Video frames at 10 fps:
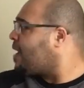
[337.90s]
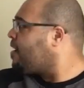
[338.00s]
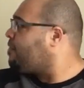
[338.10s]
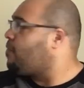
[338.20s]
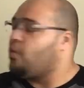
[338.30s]

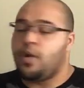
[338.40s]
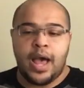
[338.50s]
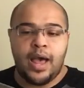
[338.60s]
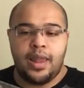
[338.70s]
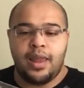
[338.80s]
For
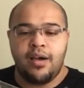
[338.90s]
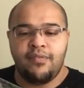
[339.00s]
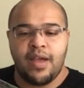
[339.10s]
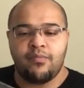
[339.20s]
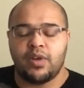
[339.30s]

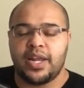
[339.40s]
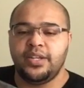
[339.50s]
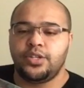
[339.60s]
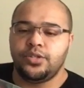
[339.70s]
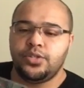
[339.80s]
love and
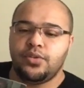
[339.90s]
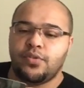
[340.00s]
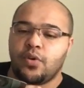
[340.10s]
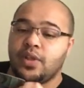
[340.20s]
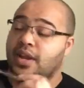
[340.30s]
relations,
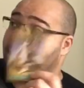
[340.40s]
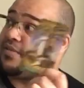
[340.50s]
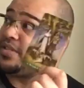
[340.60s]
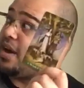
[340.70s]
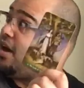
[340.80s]
you've got the
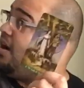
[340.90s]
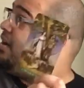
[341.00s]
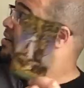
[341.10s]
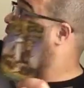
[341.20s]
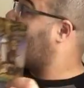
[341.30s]
Lovers
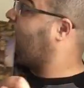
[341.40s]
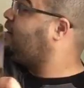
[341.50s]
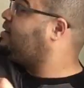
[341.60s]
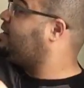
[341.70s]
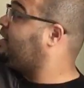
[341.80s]
card
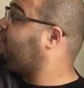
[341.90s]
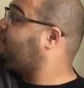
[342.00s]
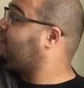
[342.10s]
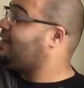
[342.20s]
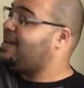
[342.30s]

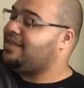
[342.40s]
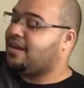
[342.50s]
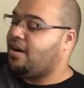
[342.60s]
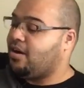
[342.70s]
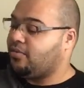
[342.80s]
underneath the Death
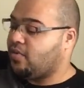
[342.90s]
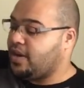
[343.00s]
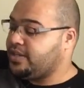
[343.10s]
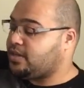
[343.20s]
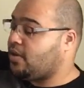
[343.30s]
card,
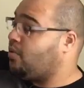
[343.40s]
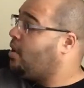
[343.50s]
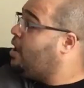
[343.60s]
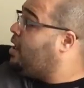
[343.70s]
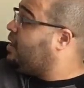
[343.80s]
right? So
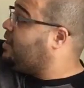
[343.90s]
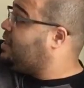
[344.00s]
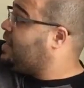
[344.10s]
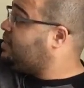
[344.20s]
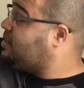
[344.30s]

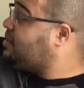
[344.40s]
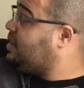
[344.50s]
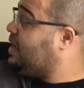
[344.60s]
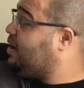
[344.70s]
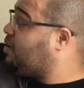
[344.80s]
this
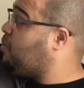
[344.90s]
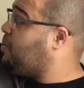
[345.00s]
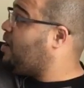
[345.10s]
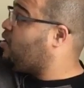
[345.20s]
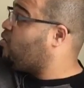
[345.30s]
could
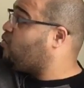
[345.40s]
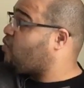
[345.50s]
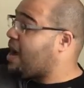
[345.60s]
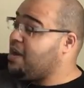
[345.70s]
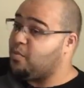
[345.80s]
be a
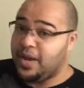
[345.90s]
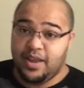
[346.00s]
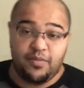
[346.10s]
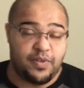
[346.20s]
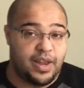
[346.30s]
great
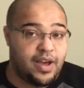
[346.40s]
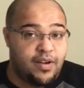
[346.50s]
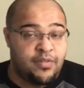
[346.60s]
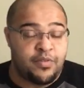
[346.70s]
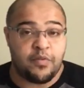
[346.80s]
week for
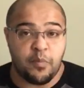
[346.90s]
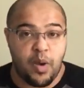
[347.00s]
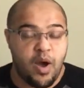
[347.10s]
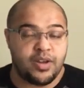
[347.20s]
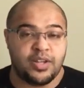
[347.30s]
love, for
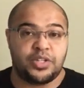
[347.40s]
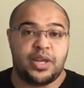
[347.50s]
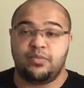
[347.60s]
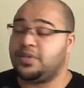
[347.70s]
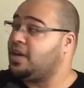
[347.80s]

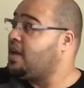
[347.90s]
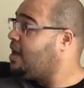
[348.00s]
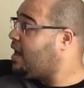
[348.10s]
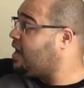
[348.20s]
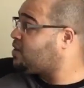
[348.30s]
partnerships,
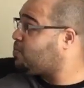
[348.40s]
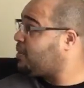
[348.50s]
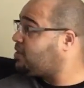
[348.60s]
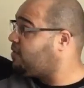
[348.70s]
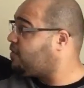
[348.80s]

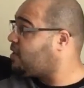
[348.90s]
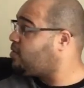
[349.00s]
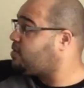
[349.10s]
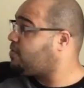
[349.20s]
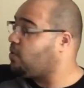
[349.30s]
especially for
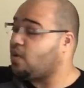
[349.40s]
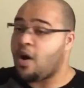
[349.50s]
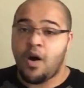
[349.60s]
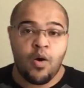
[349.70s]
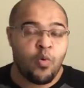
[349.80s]
those of you that
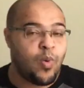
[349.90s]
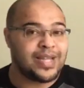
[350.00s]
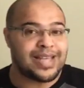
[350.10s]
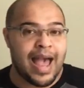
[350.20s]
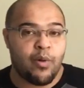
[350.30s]
are
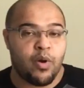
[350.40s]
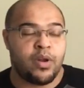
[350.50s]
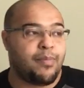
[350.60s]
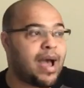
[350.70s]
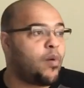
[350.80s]
always out
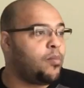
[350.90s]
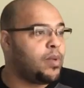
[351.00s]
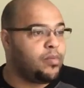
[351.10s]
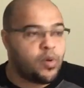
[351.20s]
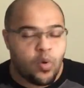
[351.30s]
and about.
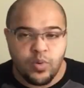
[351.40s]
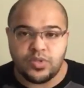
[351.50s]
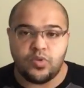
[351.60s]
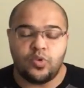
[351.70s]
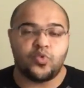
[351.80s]
Maybe you're
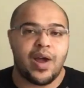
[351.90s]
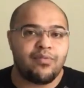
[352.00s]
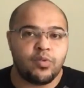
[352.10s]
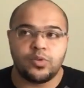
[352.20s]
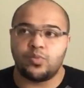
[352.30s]
always on your
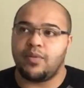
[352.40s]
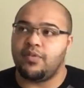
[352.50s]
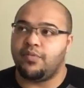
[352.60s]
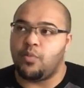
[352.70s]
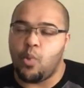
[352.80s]
travels,
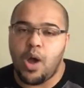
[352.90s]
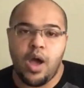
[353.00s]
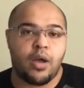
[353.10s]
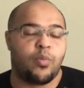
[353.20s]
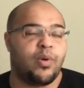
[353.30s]
whether for
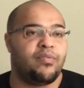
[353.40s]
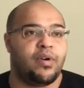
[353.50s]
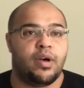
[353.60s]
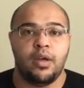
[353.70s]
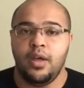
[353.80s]
work,
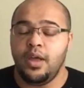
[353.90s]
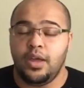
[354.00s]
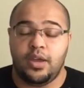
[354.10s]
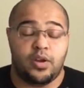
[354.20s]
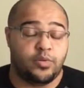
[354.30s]
whether,
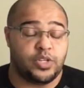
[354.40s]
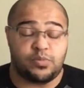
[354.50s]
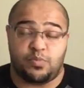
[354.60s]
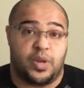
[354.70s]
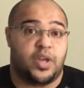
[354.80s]
you know,
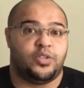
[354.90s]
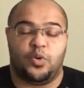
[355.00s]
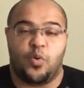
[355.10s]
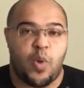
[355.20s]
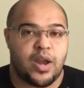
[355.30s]
just because
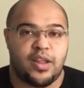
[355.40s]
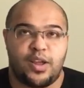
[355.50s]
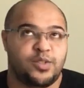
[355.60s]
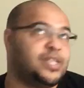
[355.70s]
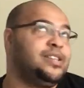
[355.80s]
you're one of
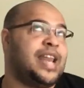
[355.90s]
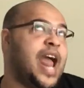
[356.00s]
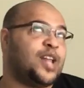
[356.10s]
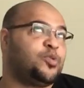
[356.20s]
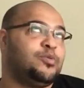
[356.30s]
those
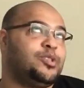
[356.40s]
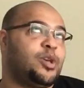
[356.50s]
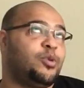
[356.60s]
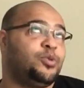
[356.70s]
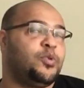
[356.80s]
natural
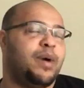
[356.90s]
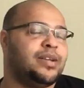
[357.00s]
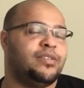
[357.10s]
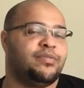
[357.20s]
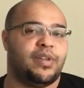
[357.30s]
social
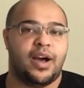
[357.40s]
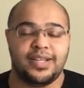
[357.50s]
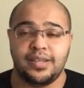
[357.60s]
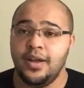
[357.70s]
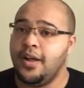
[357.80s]

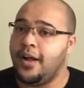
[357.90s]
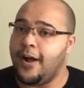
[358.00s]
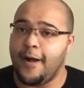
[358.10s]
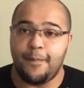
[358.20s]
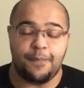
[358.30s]
butterflies.
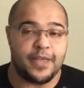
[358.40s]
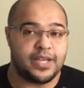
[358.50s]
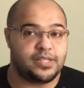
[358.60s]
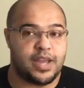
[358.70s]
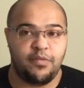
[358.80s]

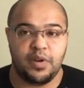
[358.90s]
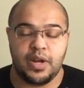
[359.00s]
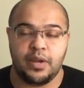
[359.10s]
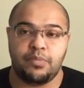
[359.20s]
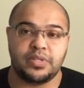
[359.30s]
There's
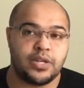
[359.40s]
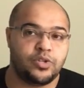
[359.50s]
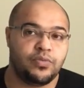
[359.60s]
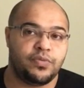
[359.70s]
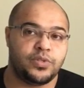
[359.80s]
definitely
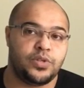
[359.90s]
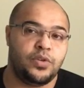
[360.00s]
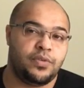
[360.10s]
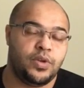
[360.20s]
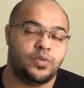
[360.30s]
potential
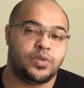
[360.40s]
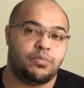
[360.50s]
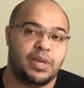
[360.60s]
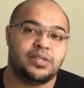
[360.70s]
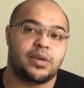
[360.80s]
for you to
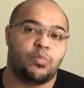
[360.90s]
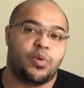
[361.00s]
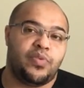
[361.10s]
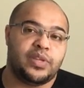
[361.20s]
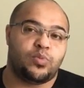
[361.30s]
meet
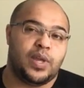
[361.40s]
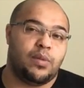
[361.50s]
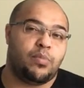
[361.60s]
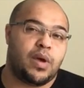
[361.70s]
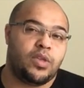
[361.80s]
someone this
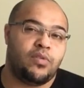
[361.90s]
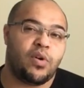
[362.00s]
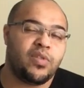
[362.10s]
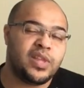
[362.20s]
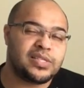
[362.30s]
week, but you've
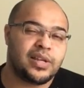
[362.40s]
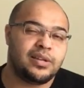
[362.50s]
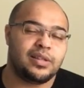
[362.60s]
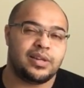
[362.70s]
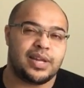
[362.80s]
got this
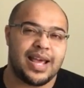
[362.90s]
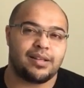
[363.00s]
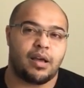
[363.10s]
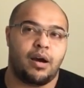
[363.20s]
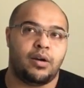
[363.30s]
under the
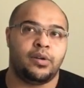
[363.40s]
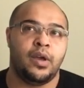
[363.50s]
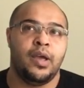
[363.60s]
Death card.